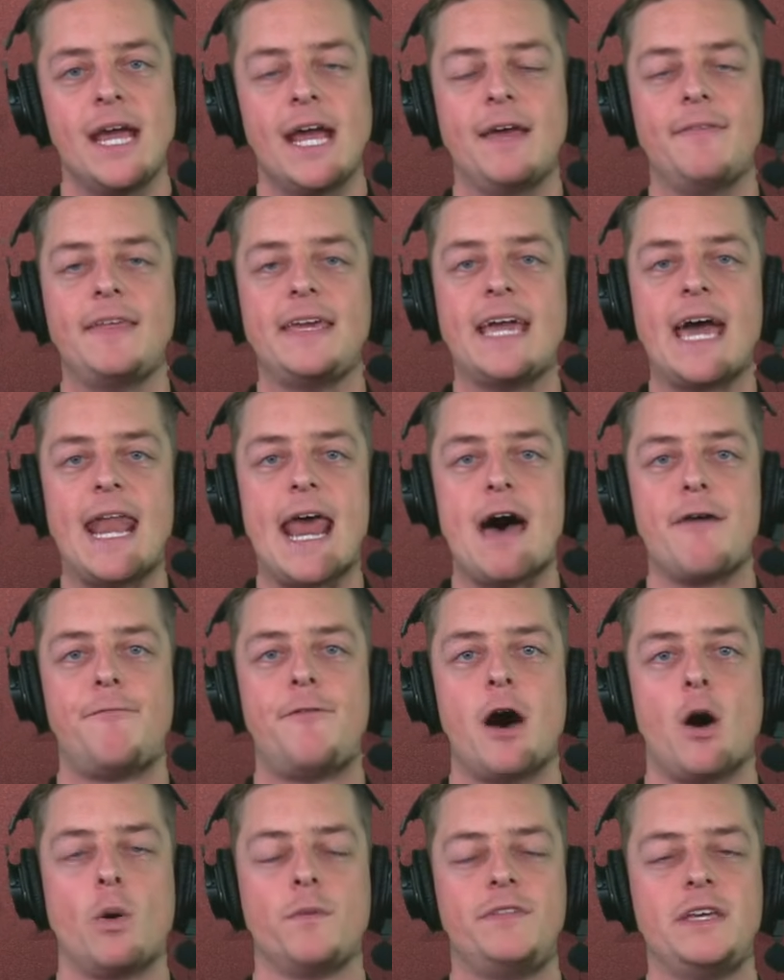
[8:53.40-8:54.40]
in the
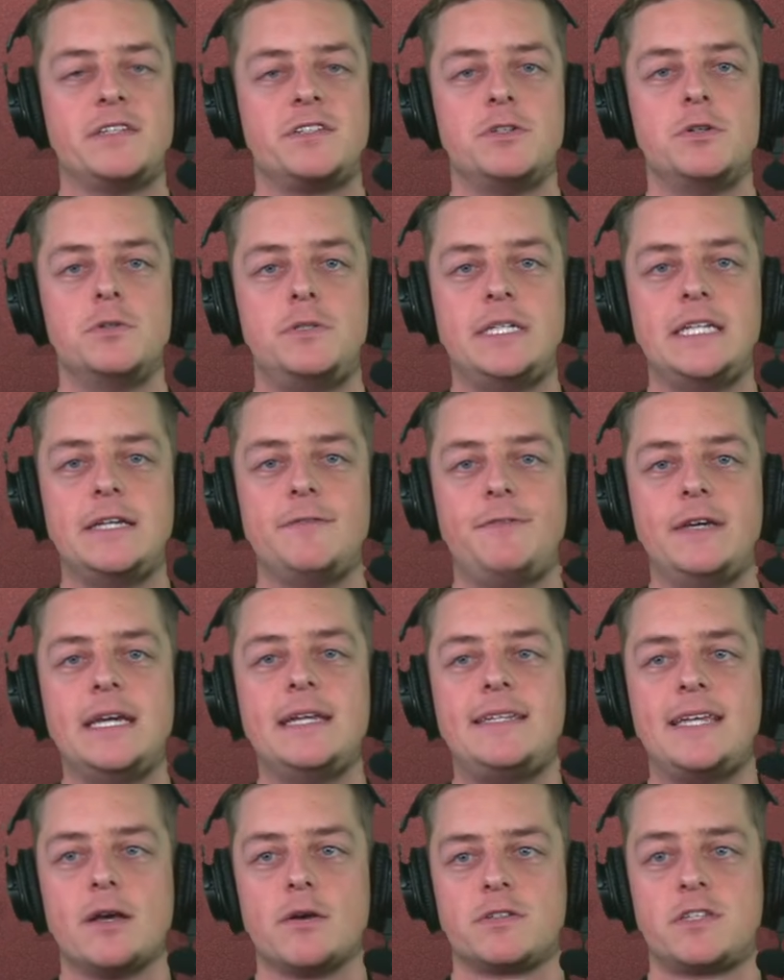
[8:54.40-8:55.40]
NFL with these new TV
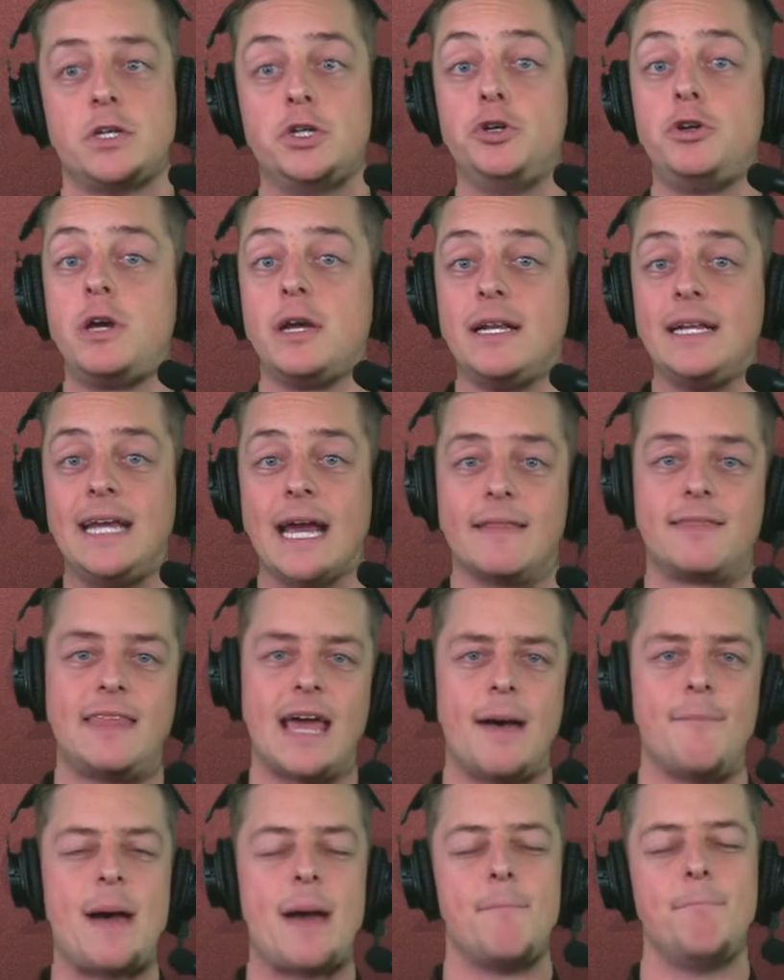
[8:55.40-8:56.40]
deals. So you could get
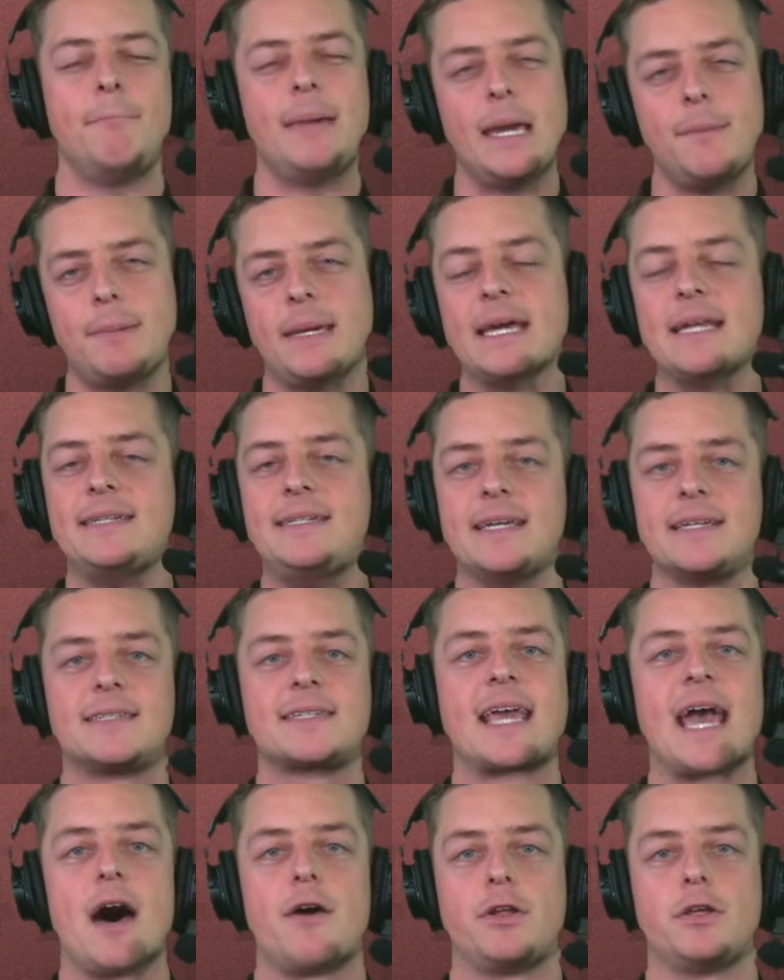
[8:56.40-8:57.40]
them at maybe a
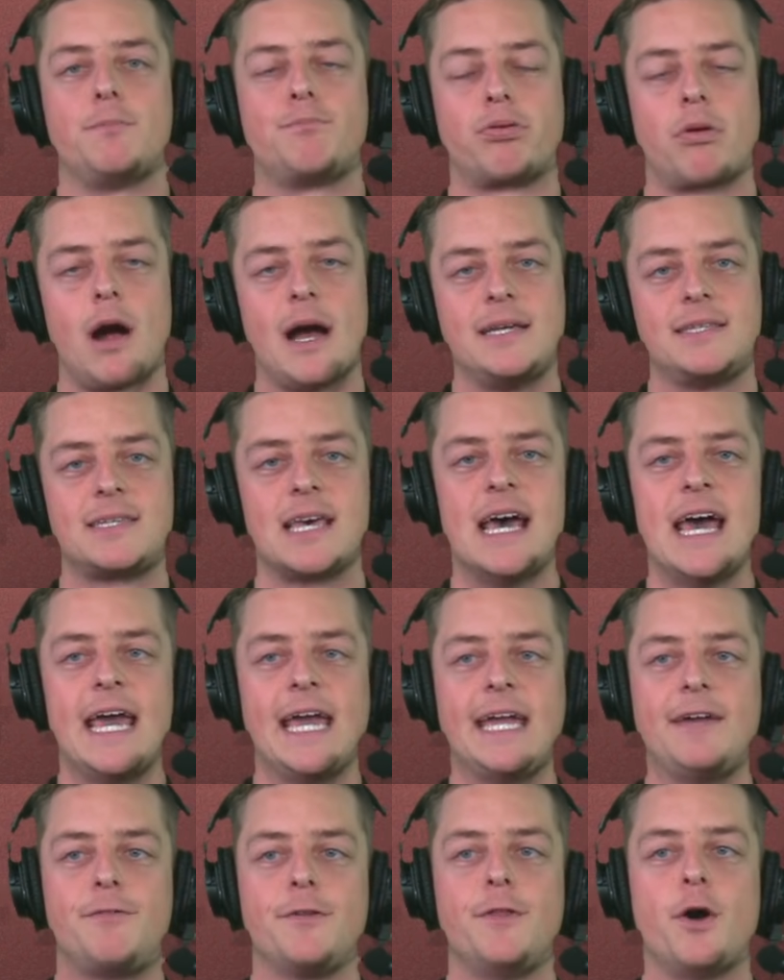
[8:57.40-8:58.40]
discounted price,
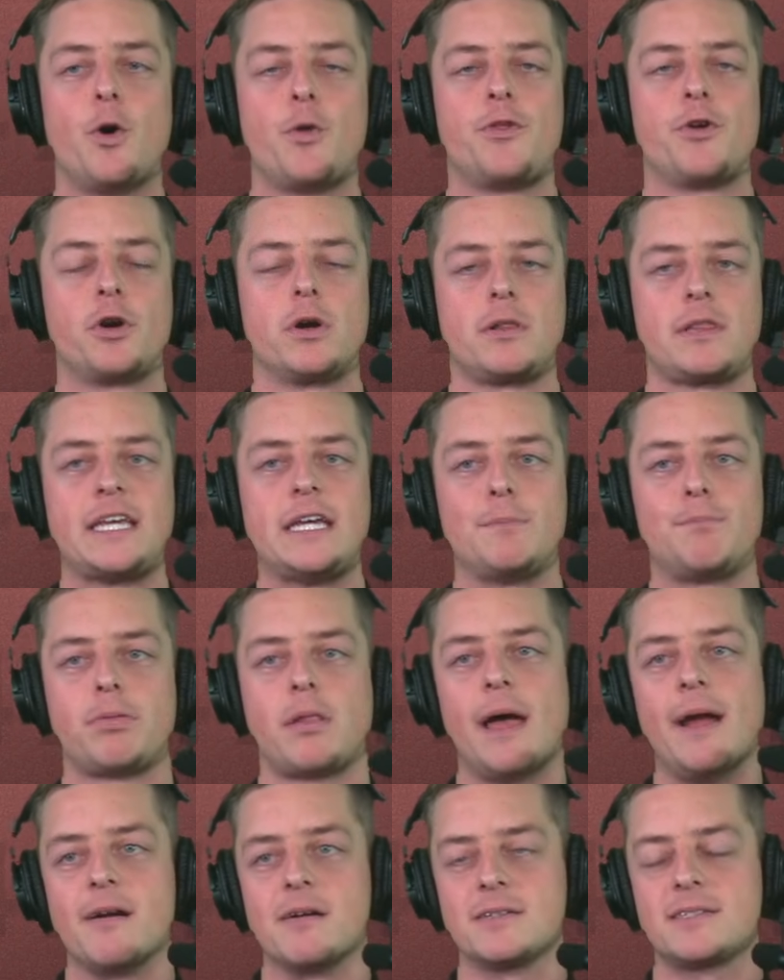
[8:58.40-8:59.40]
even though they're elite
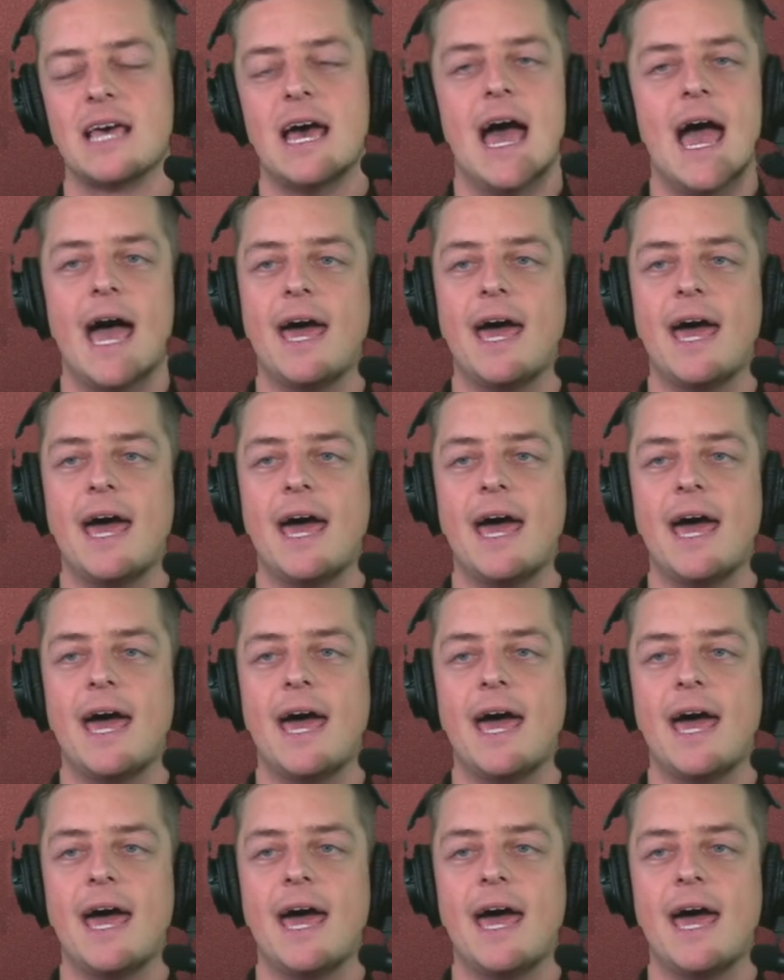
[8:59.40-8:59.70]
players.